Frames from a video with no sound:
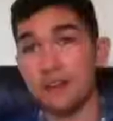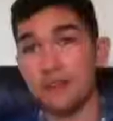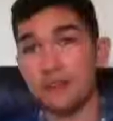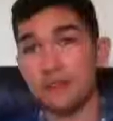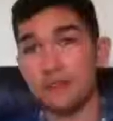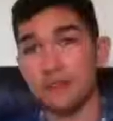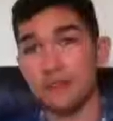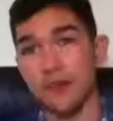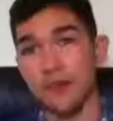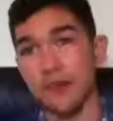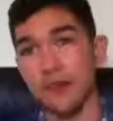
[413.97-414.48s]

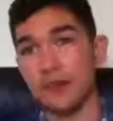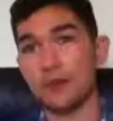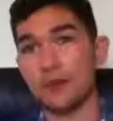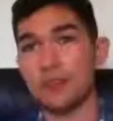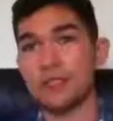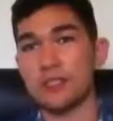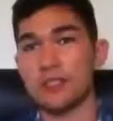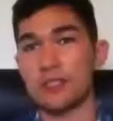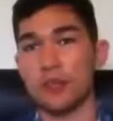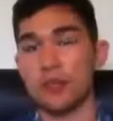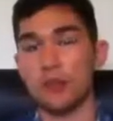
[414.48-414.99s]
I always
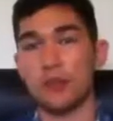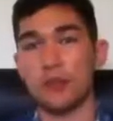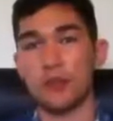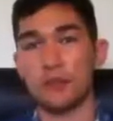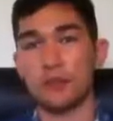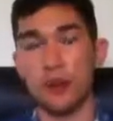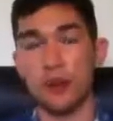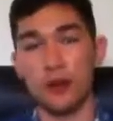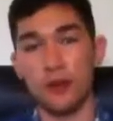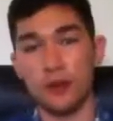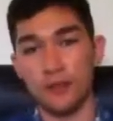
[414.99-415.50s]
go with
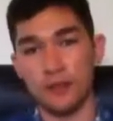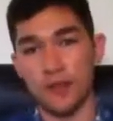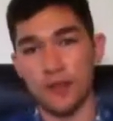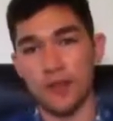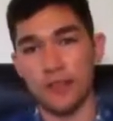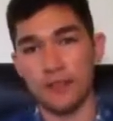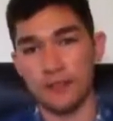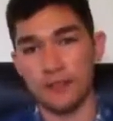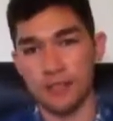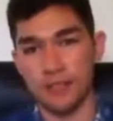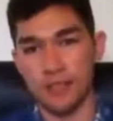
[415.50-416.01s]
both. I like to
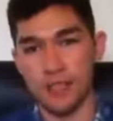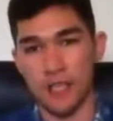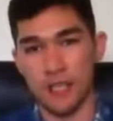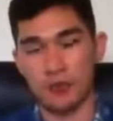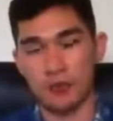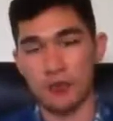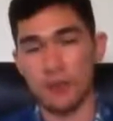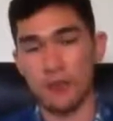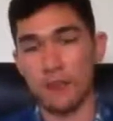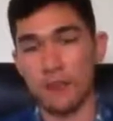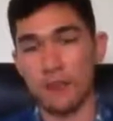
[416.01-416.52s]
have sales
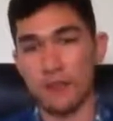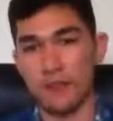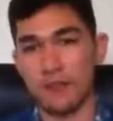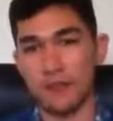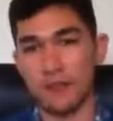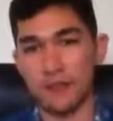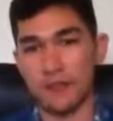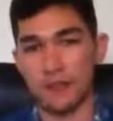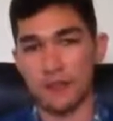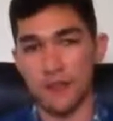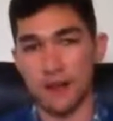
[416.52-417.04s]
copy,
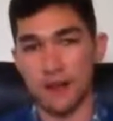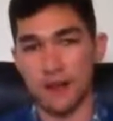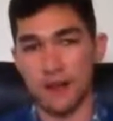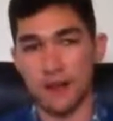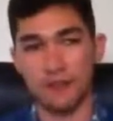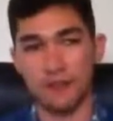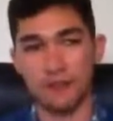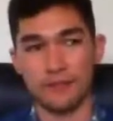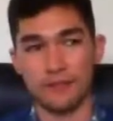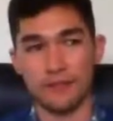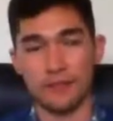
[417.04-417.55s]

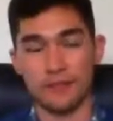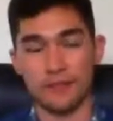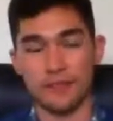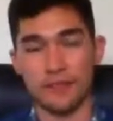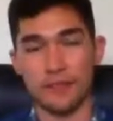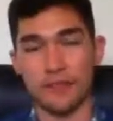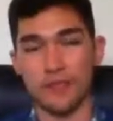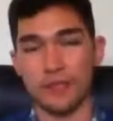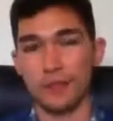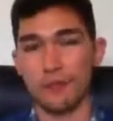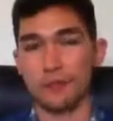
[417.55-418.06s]

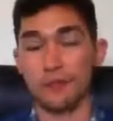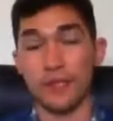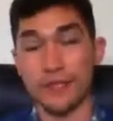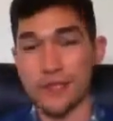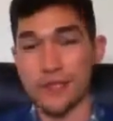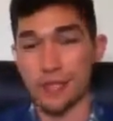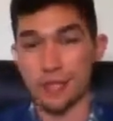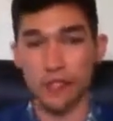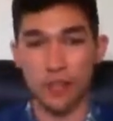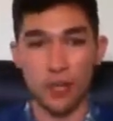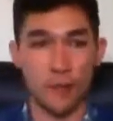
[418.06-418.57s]
written
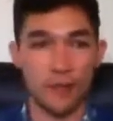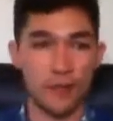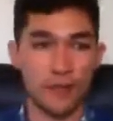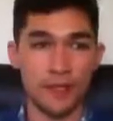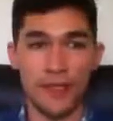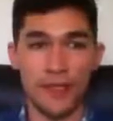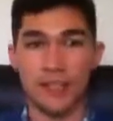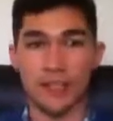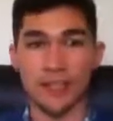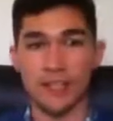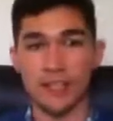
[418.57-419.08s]
sales copy
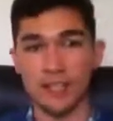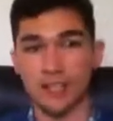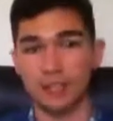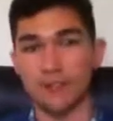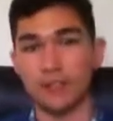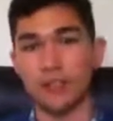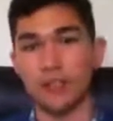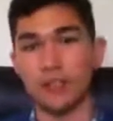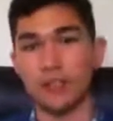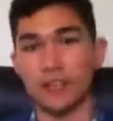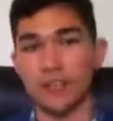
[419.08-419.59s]
and a sales
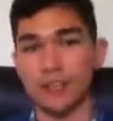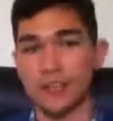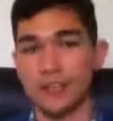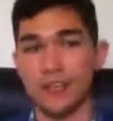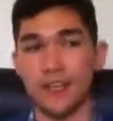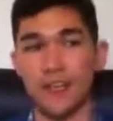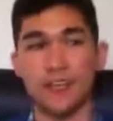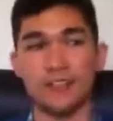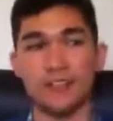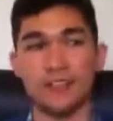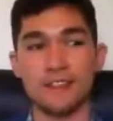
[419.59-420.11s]
video, just in
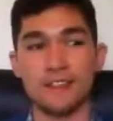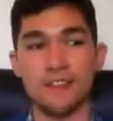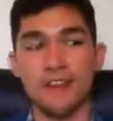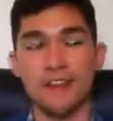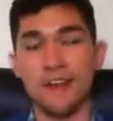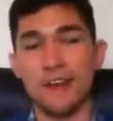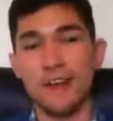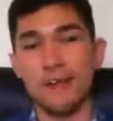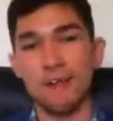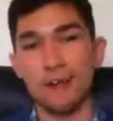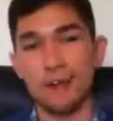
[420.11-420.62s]
case
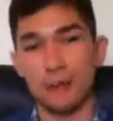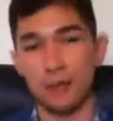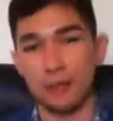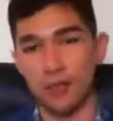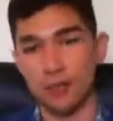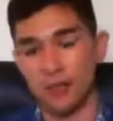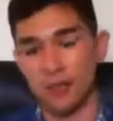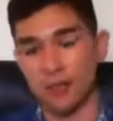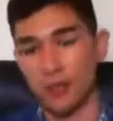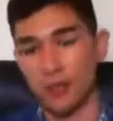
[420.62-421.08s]
people want to kind of go